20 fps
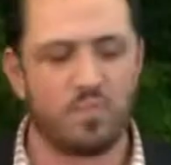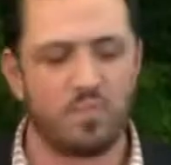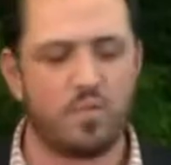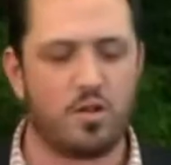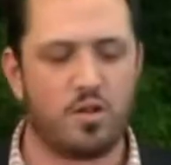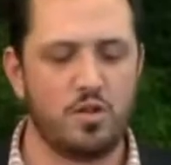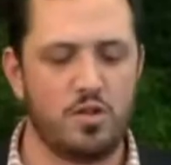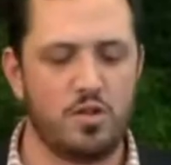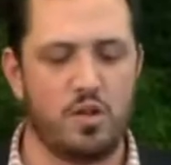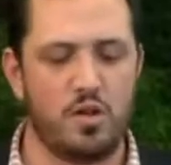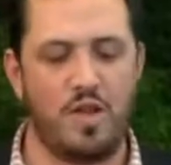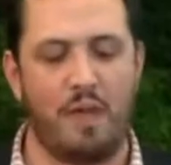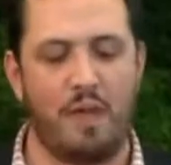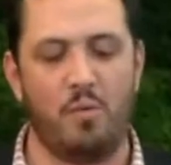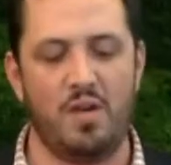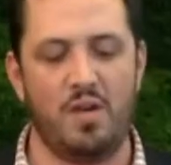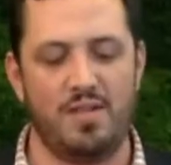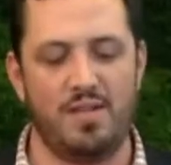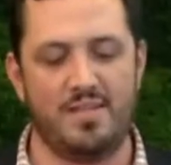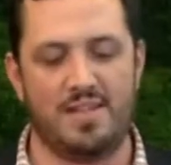So that
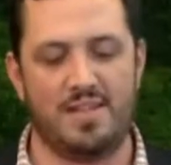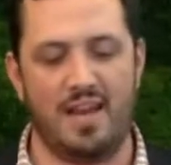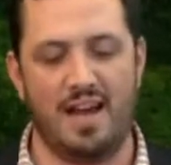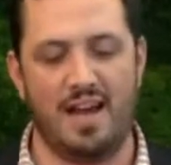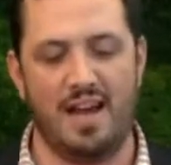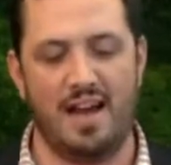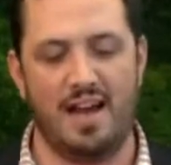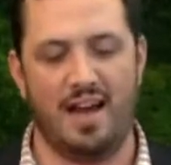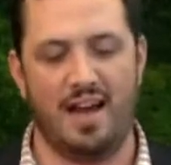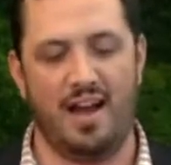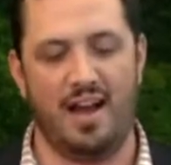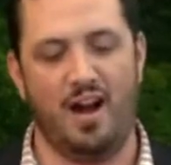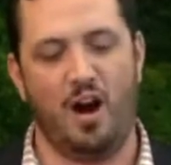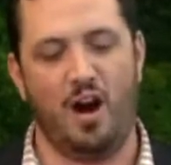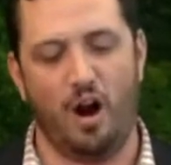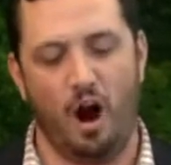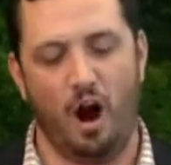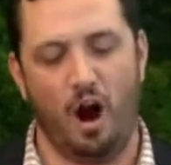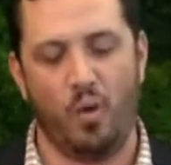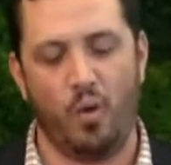was
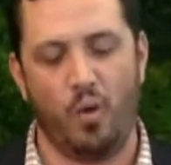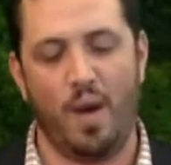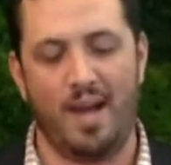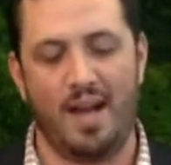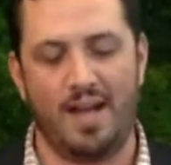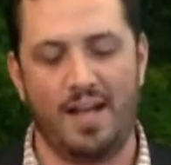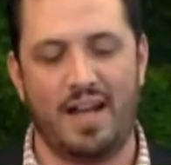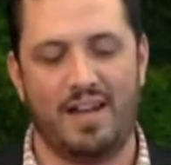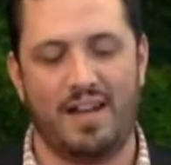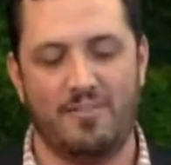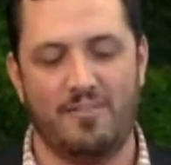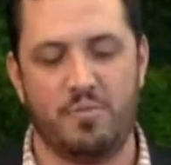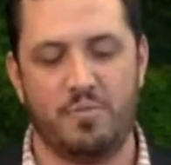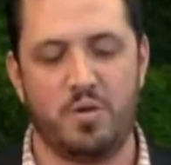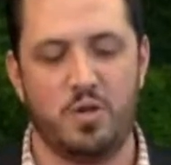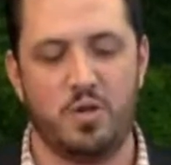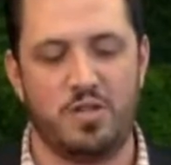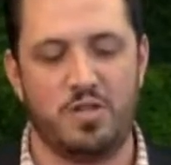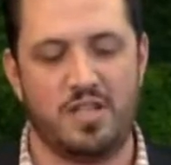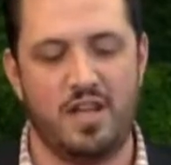our way to kind of
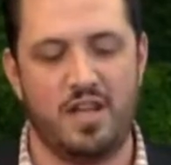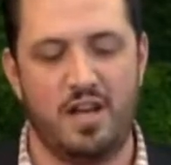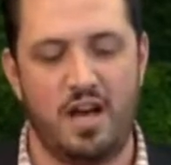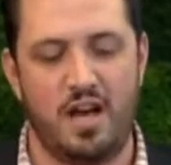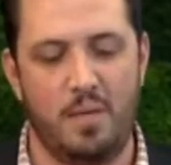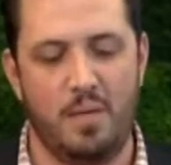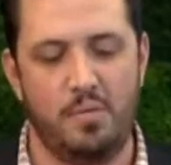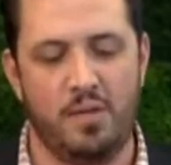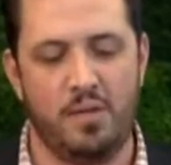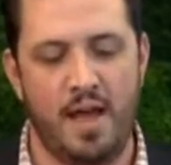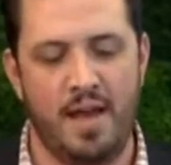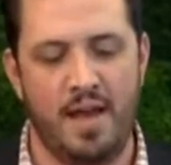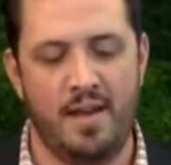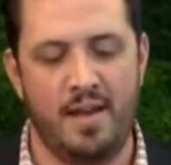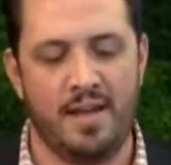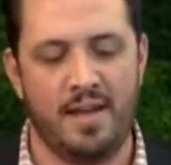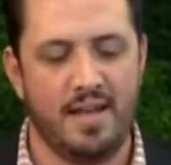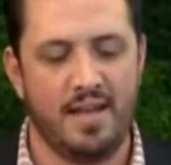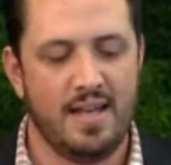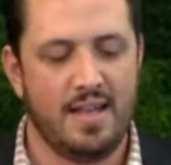produce a blend
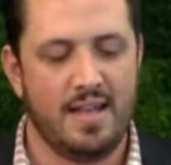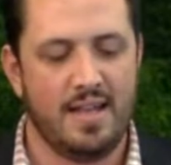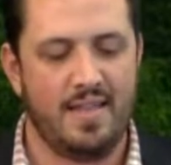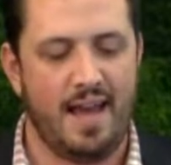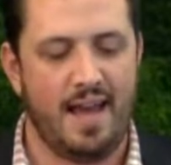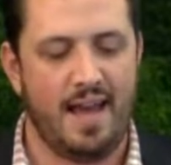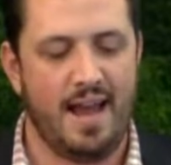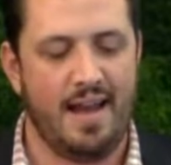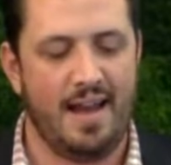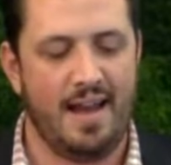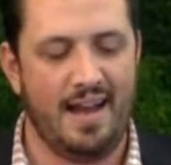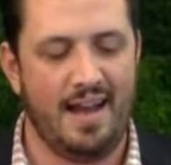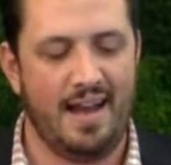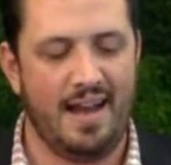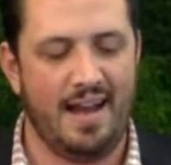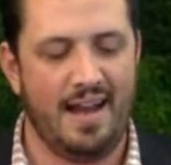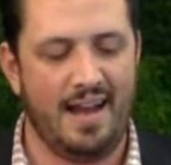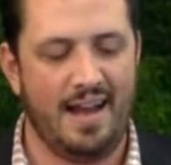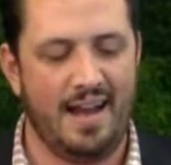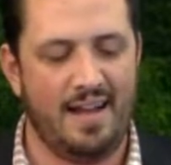that
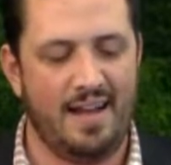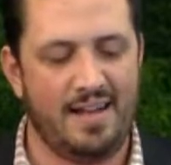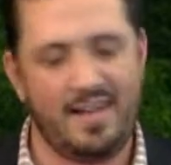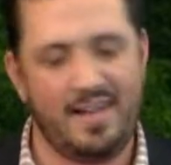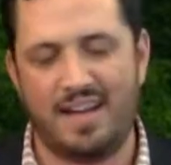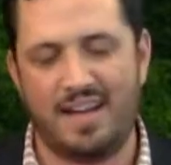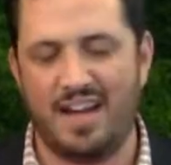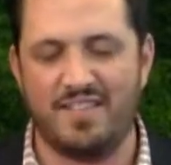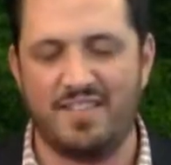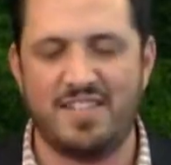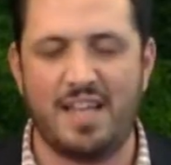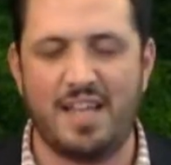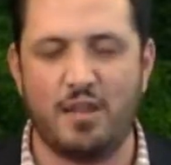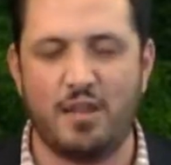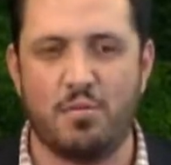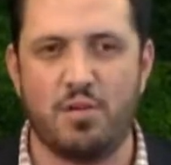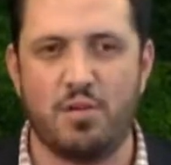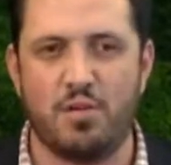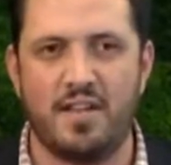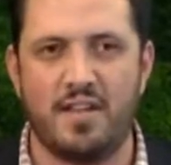kind of
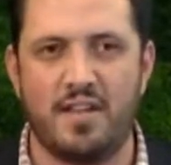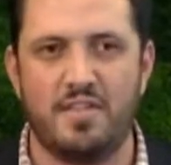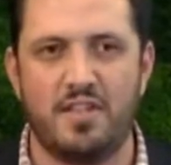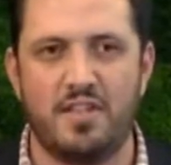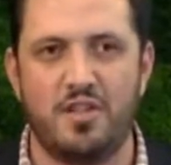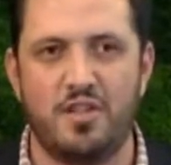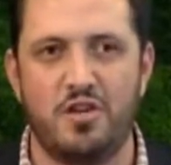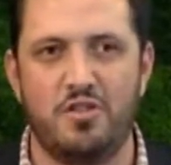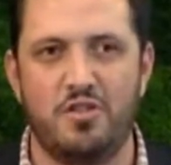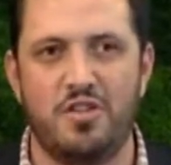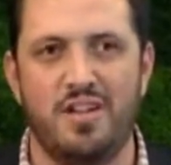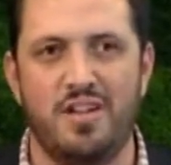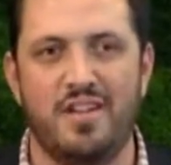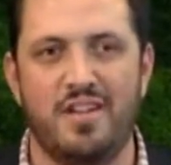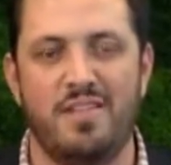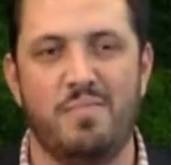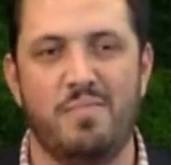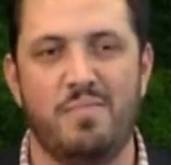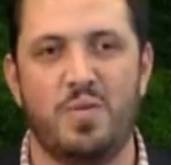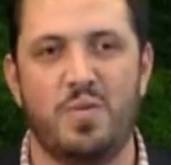celebrated the
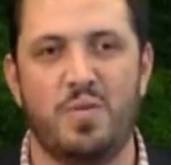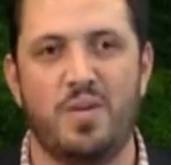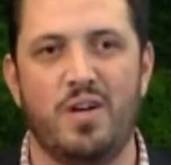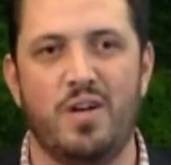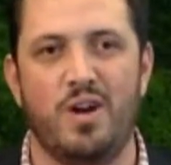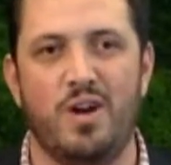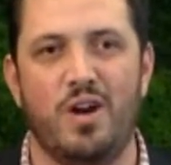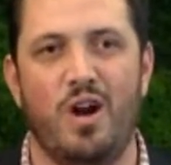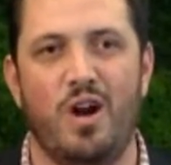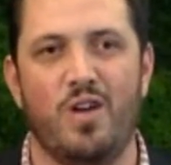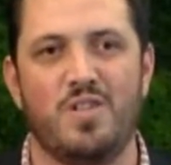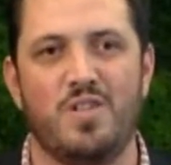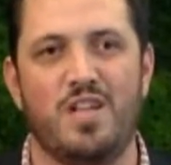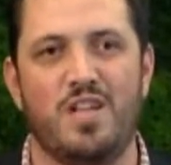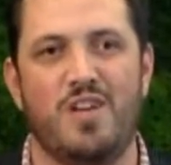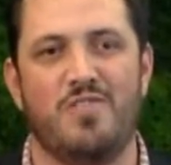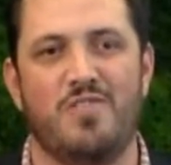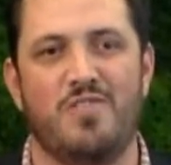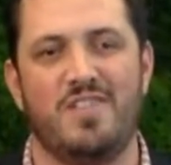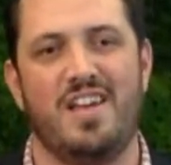union between
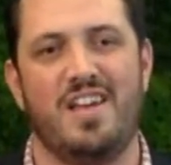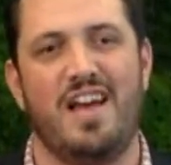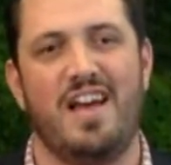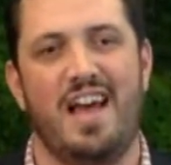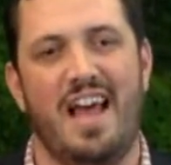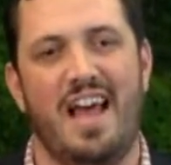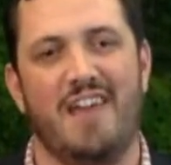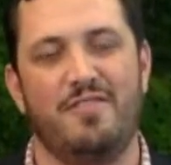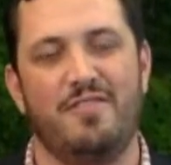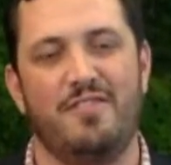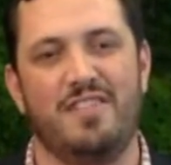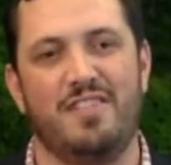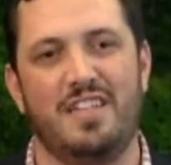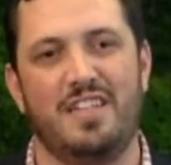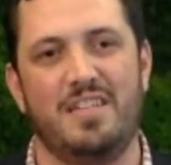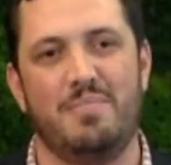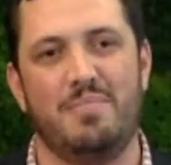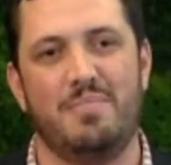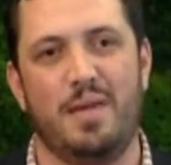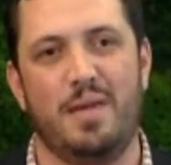ourselves and
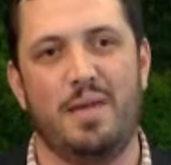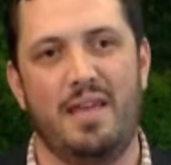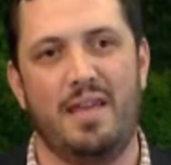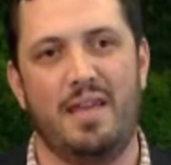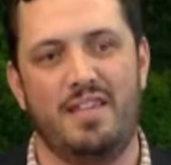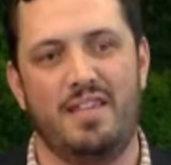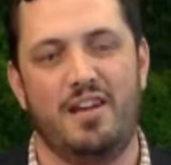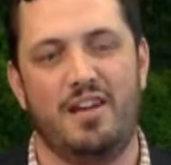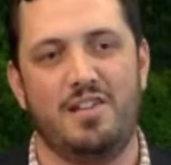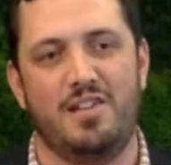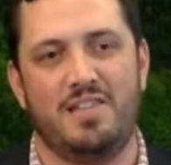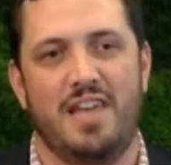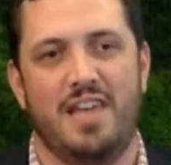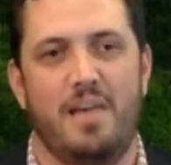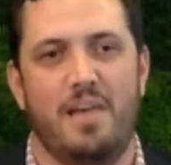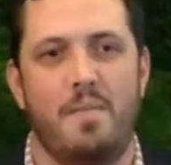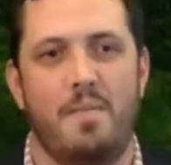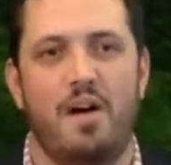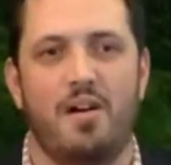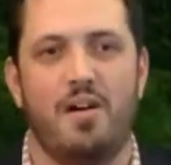Philippe and the
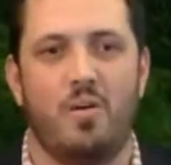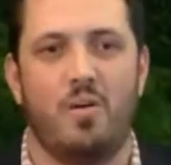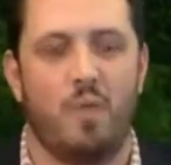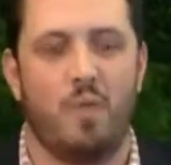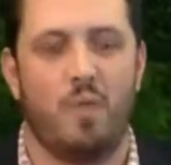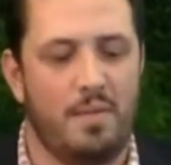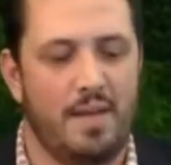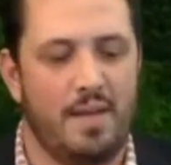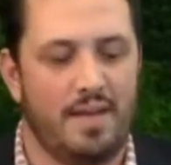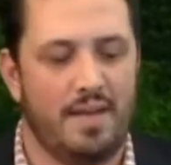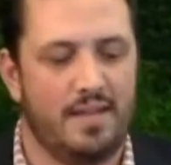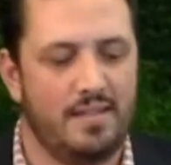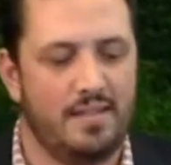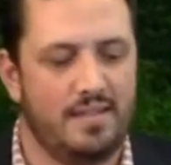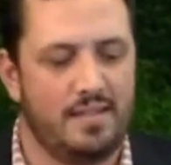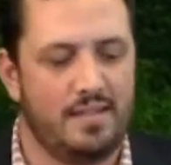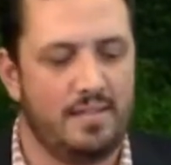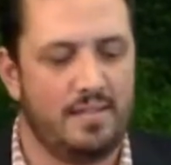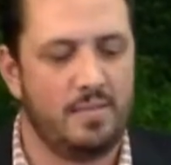LTA Melka winemaking team.